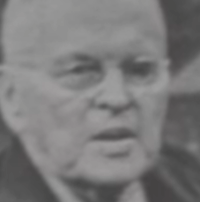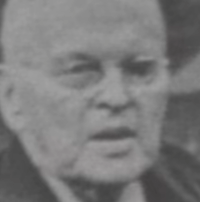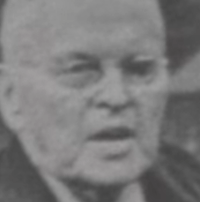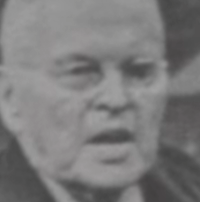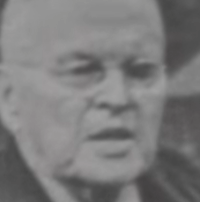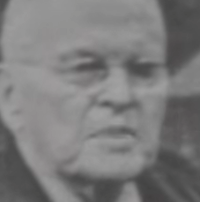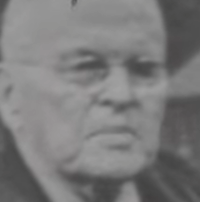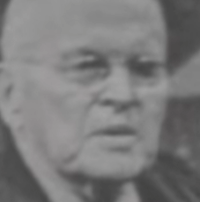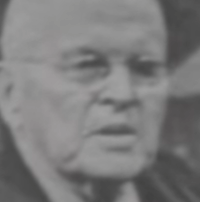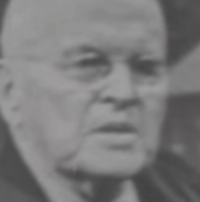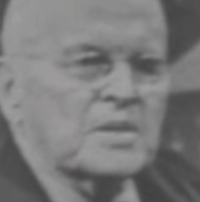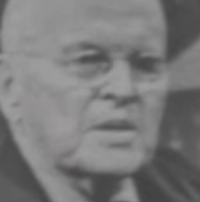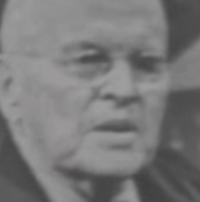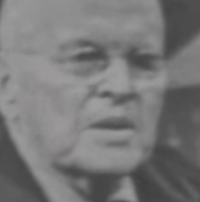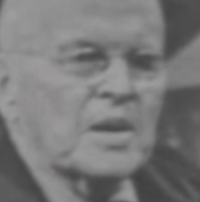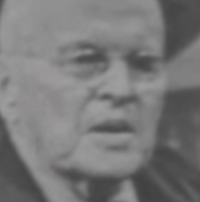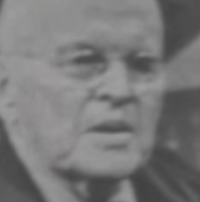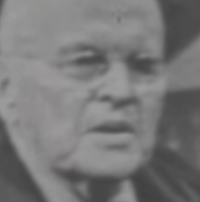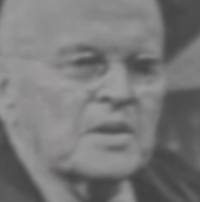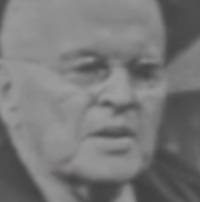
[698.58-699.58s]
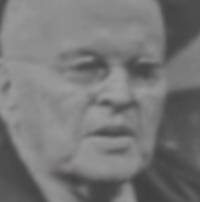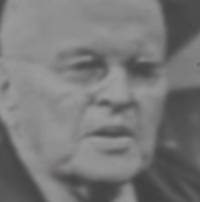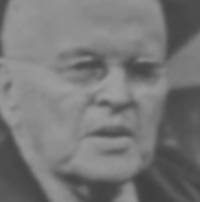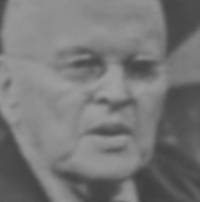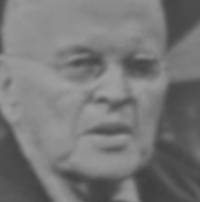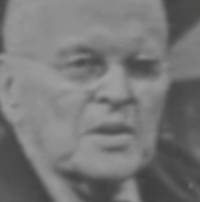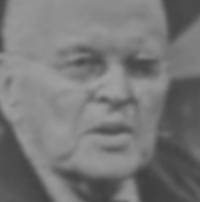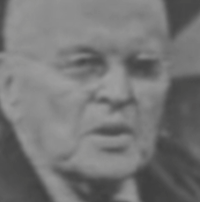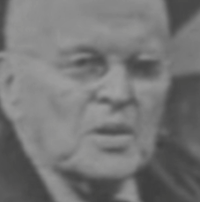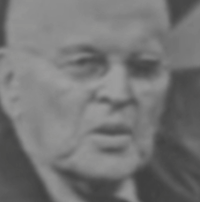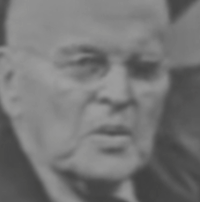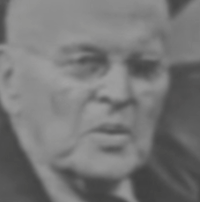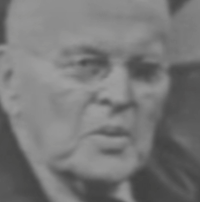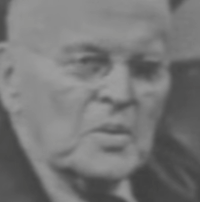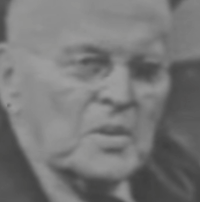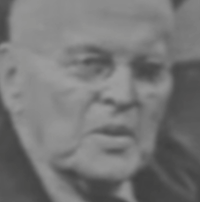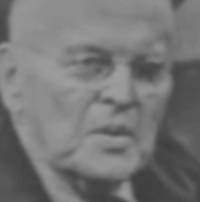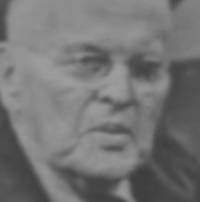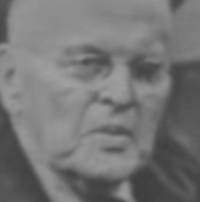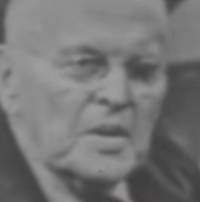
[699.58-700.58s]
As Mister Gardner turned to
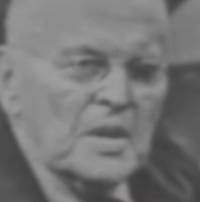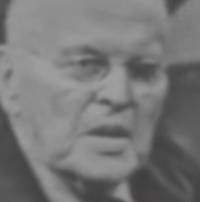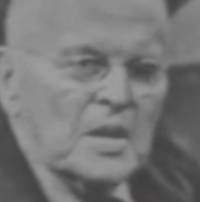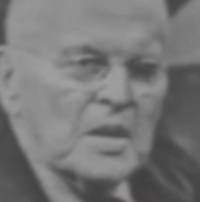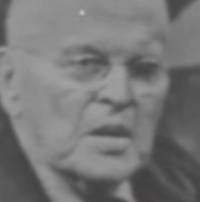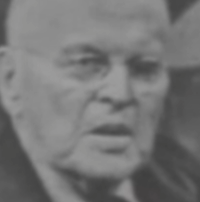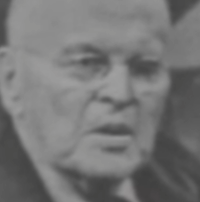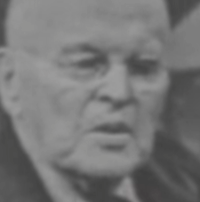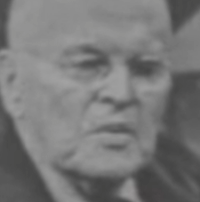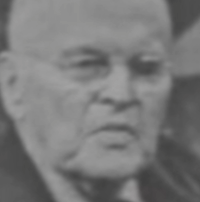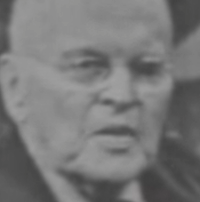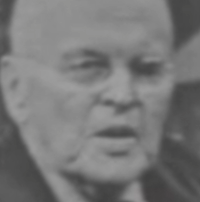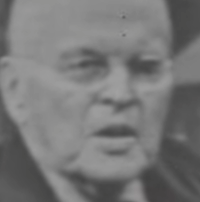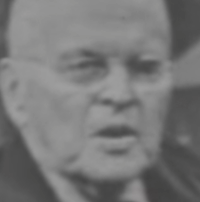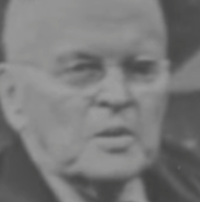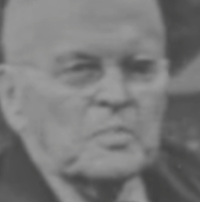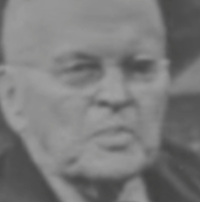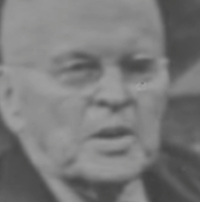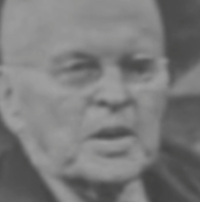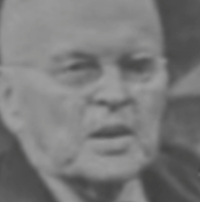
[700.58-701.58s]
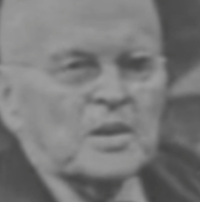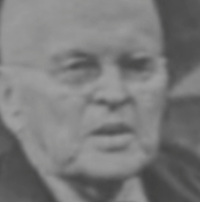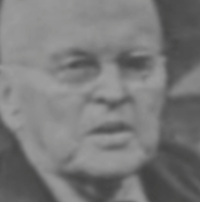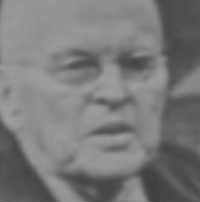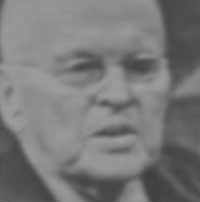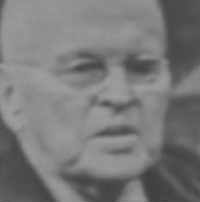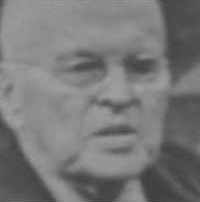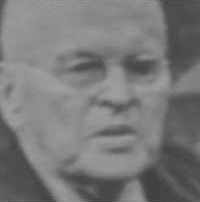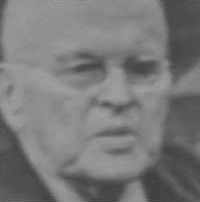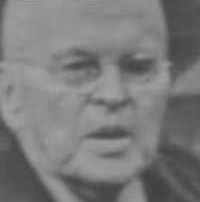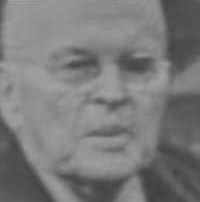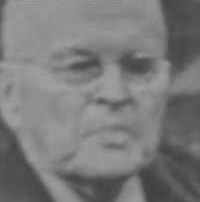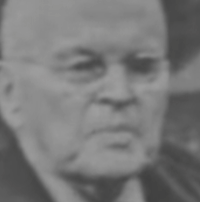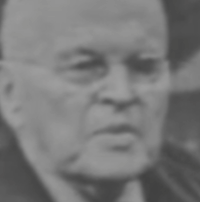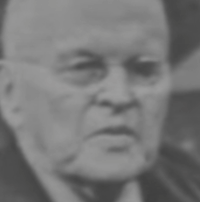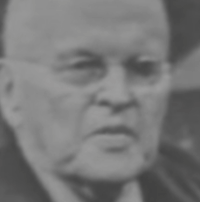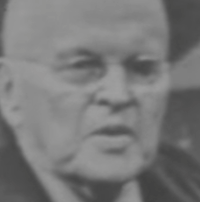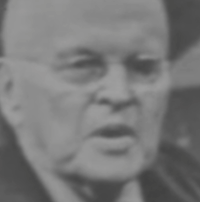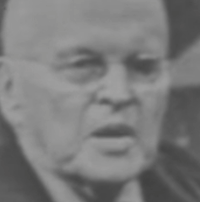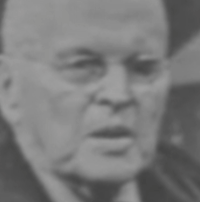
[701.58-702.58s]
go to the flour barrel to scrape
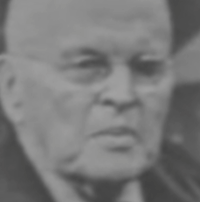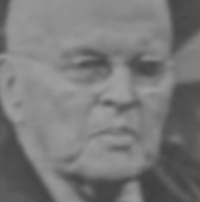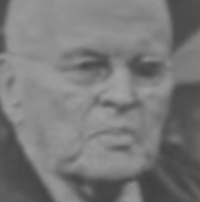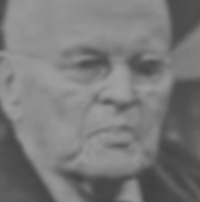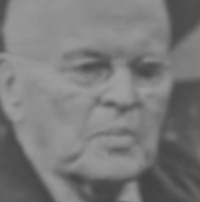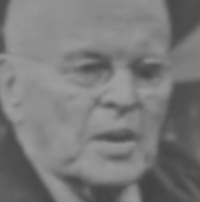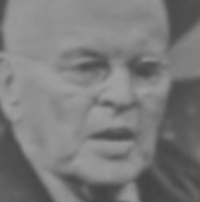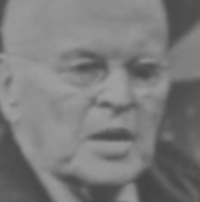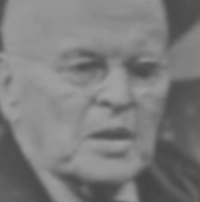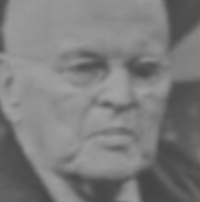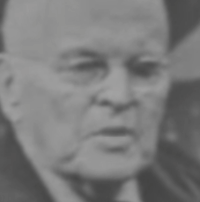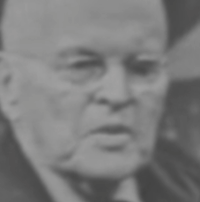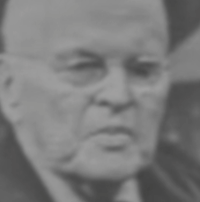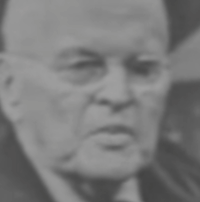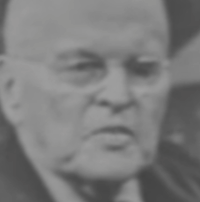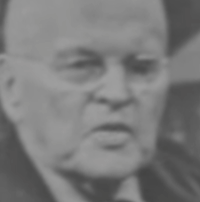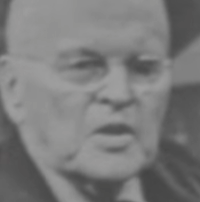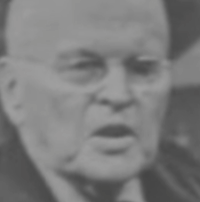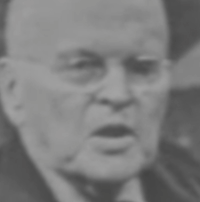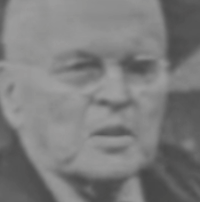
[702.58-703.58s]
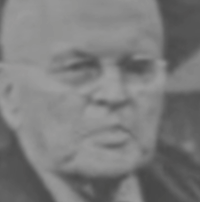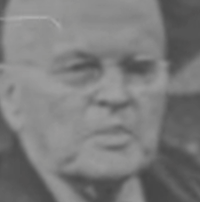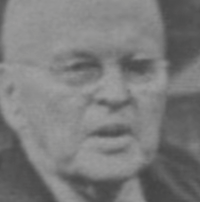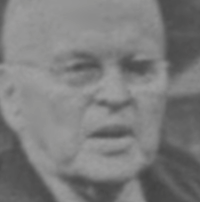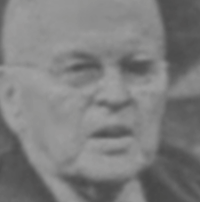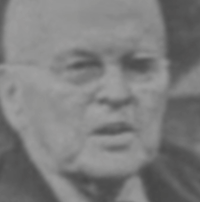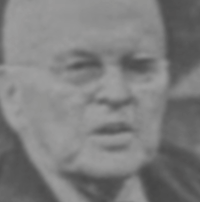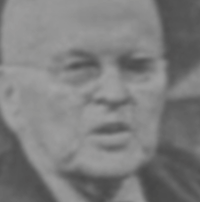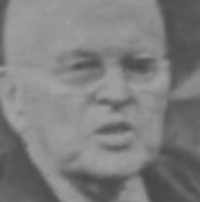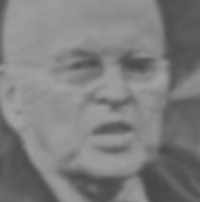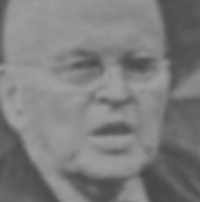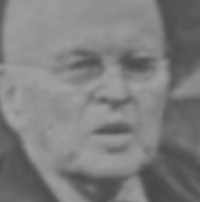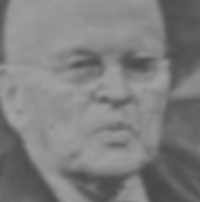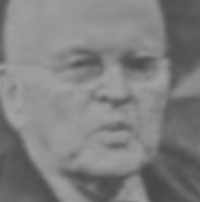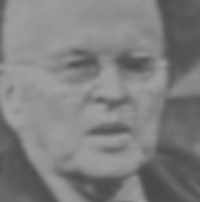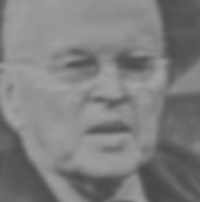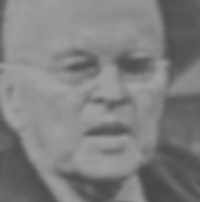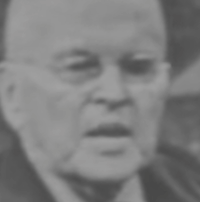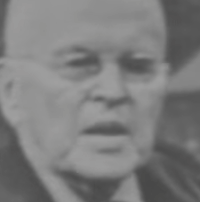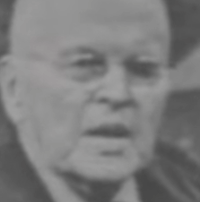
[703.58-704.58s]
the very bottom of the flour barrel and share
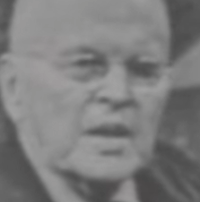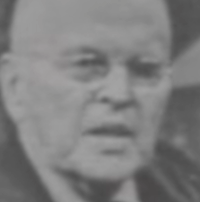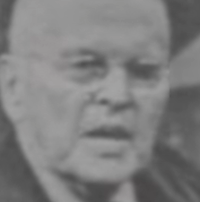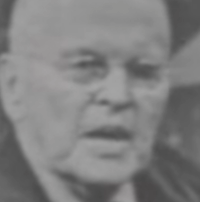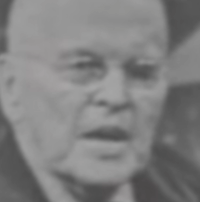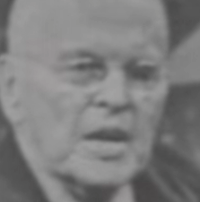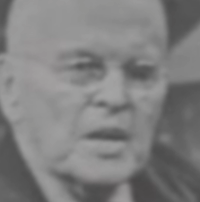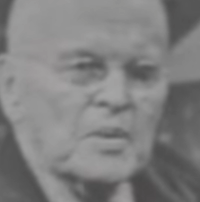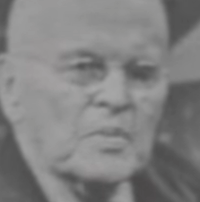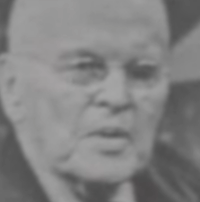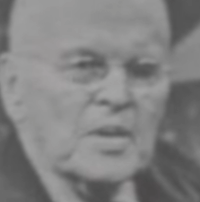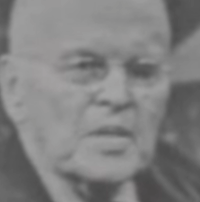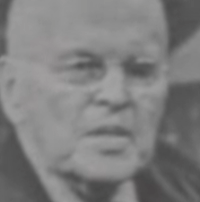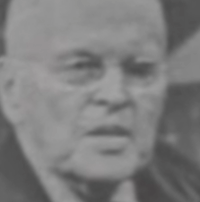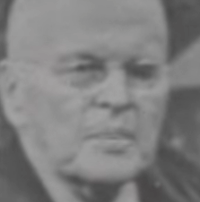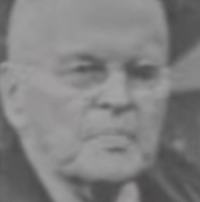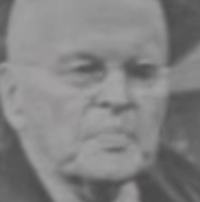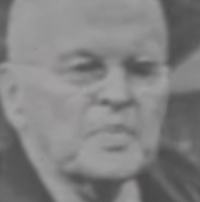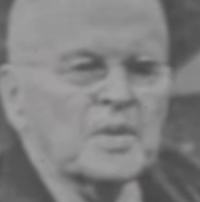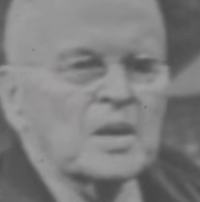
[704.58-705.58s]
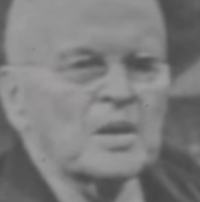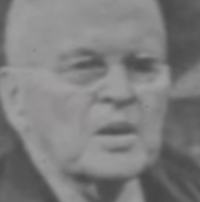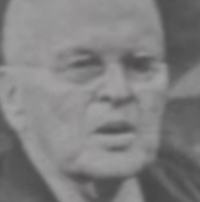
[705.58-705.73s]
what little they had with them,